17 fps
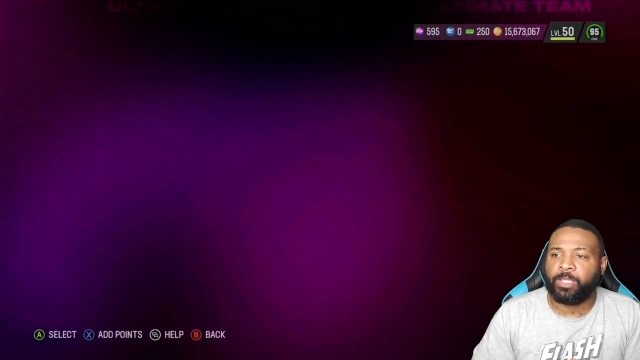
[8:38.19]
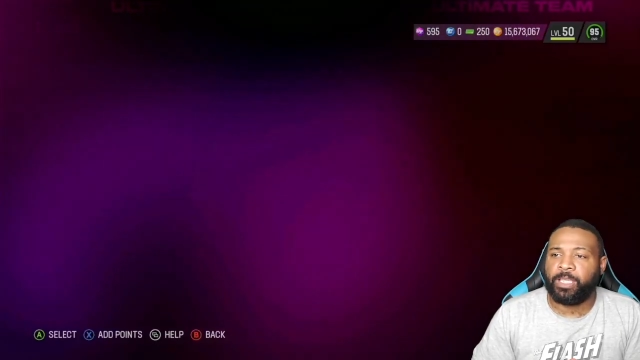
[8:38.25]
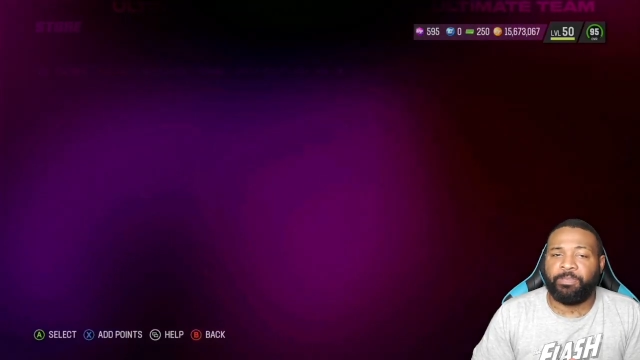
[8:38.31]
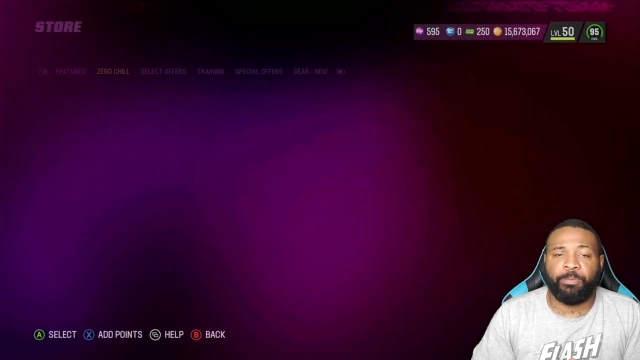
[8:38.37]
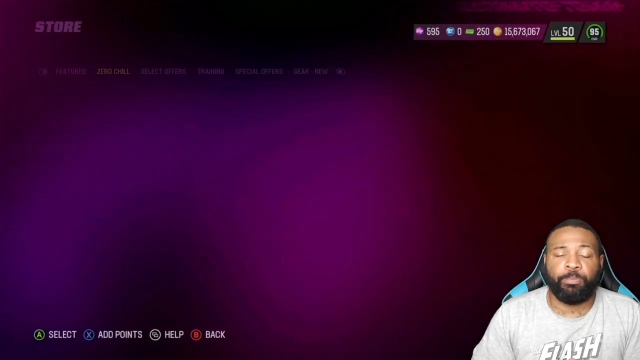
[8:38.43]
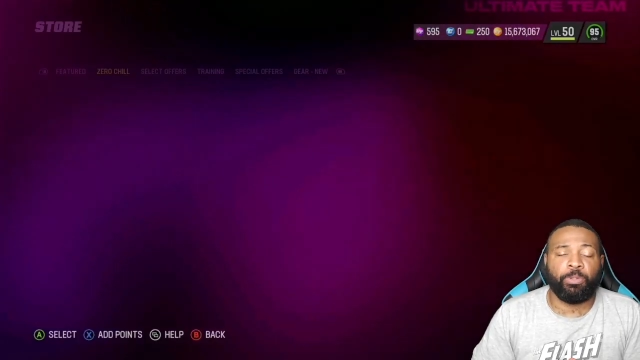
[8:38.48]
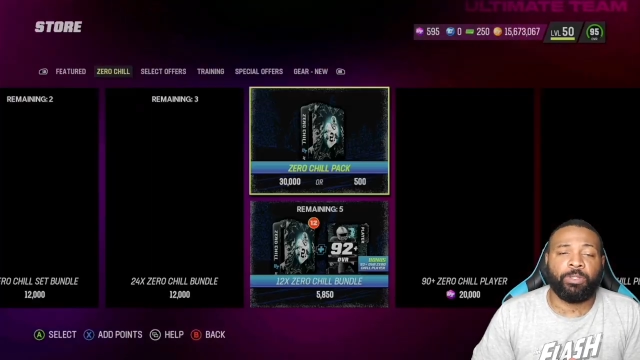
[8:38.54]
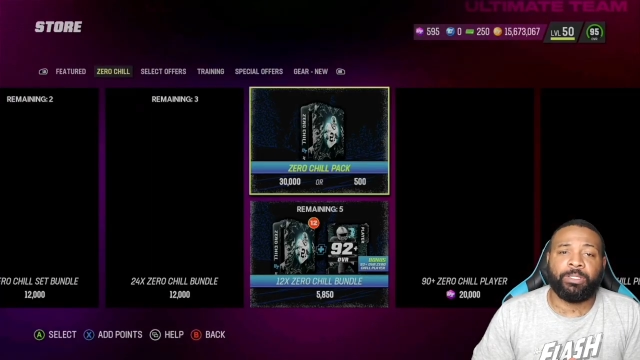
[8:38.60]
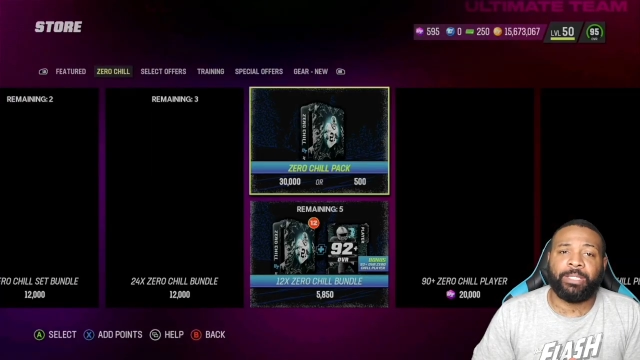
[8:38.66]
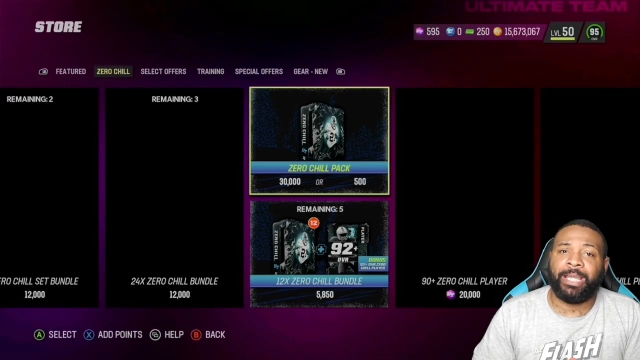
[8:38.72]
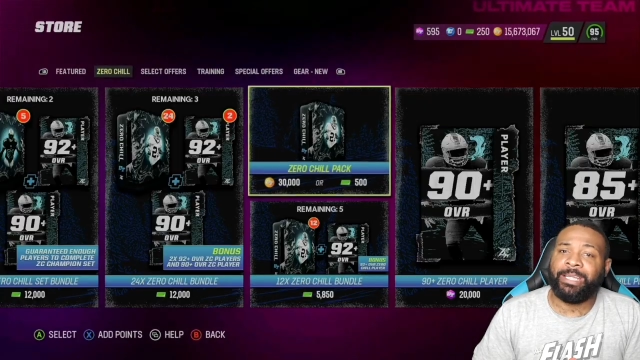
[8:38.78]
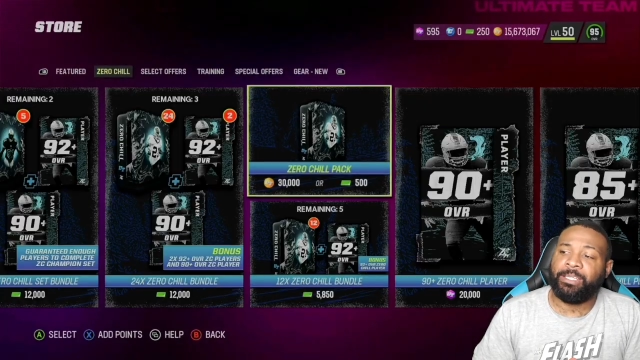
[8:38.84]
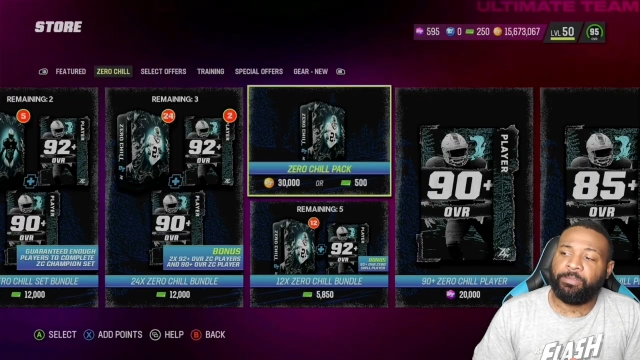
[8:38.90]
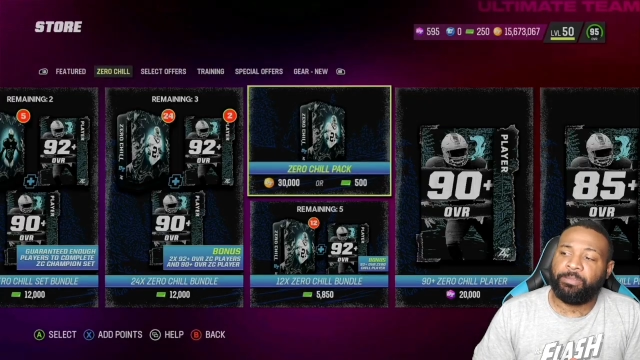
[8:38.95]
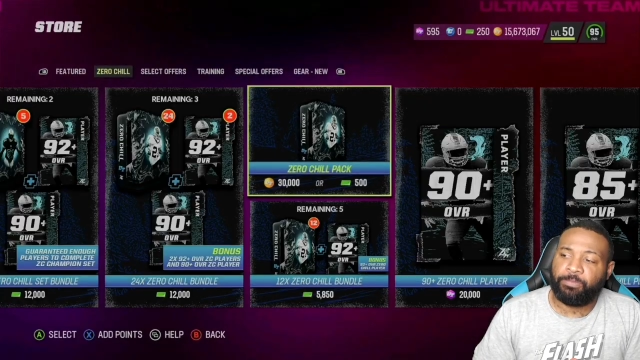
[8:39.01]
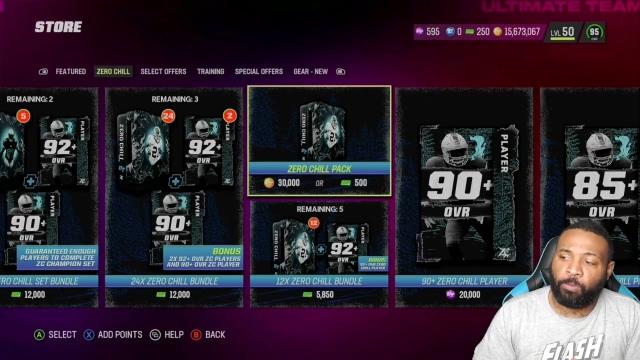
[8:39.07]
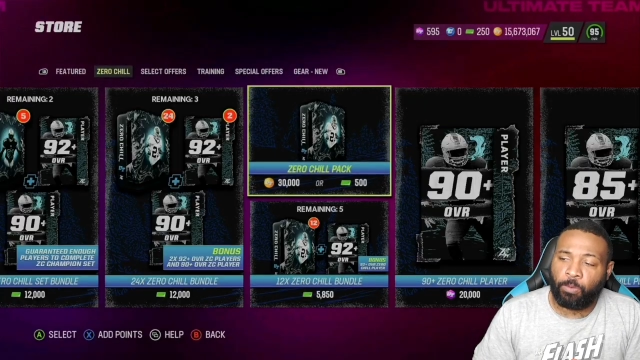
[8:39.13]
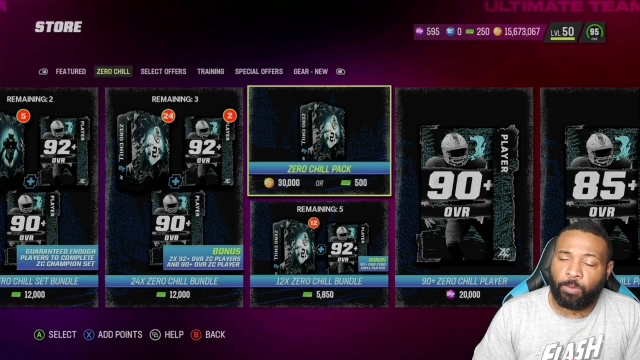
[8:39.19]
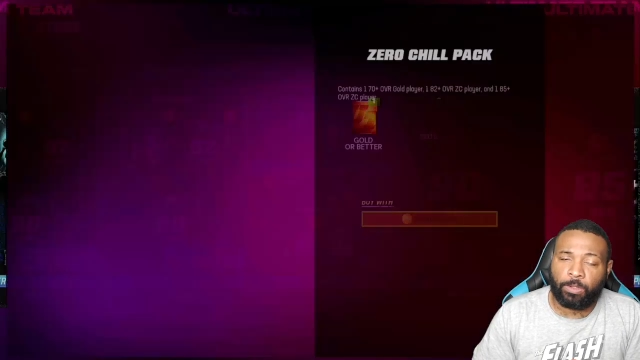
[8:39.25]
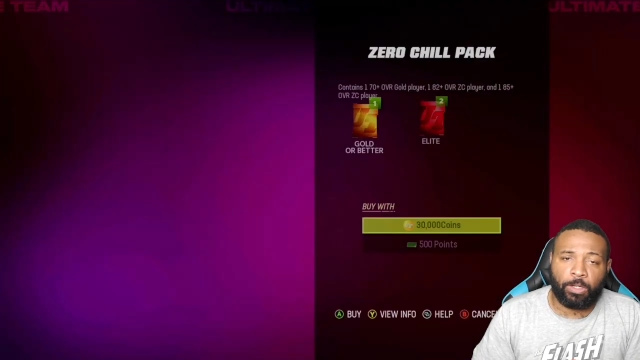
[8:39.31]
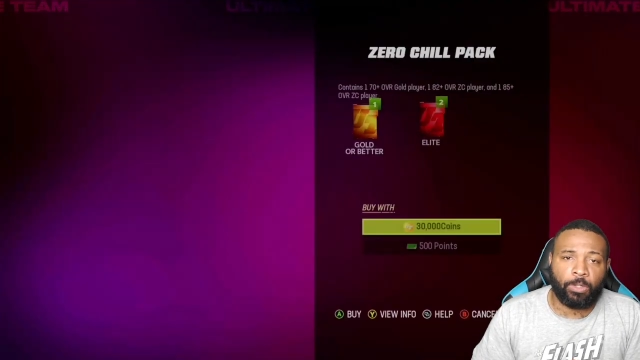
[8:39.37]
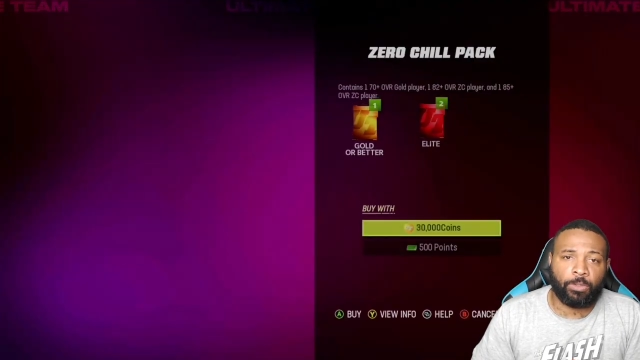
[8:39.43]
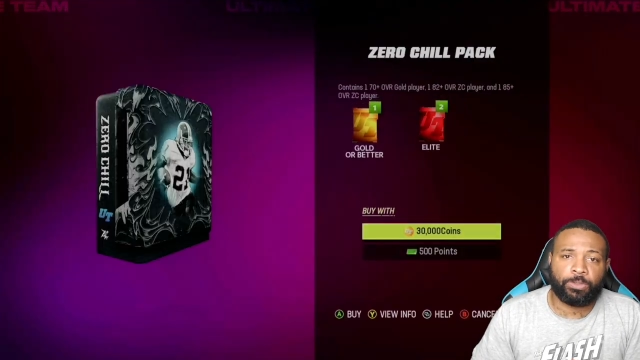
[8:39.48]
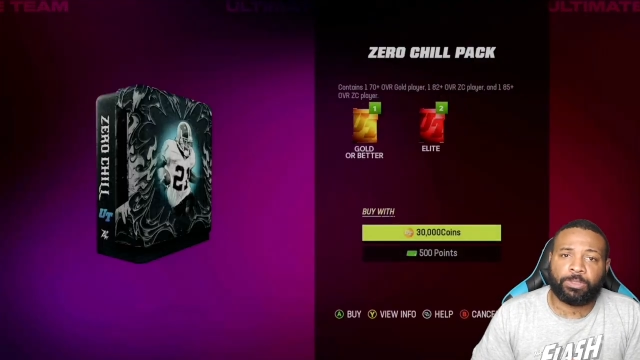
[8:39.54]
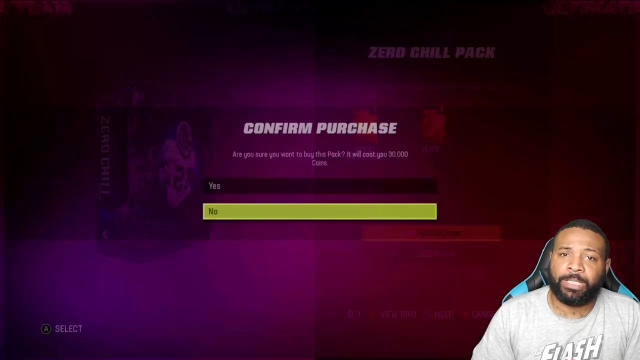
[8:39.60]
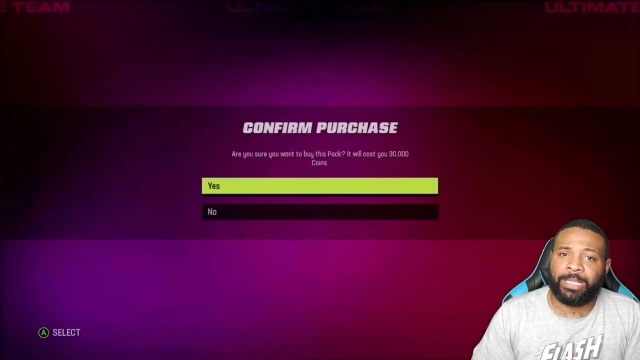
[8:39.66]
If you pull a 94 ghost,